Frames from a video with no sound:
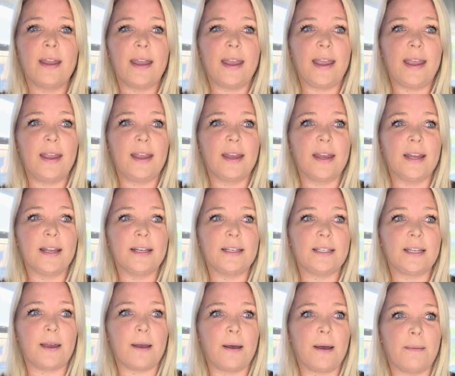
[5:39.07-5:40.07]

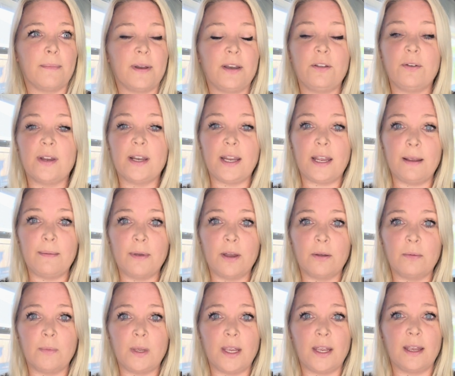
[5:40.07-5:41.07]
And but you can
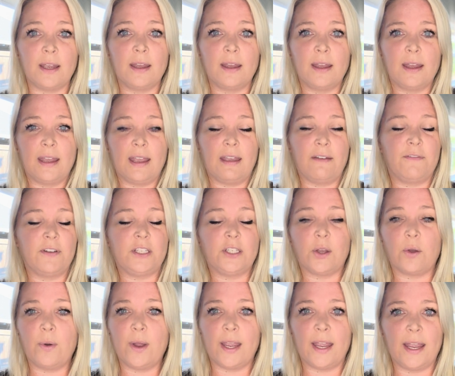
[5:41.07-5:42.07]
email me if it's a
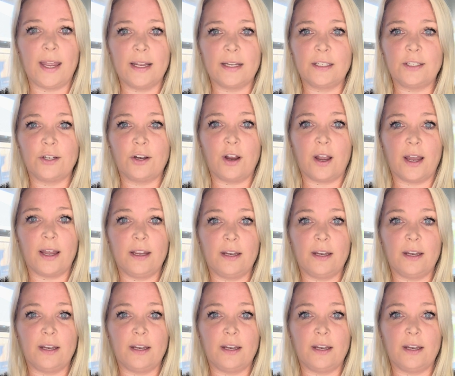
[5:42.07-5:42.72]
quick answer.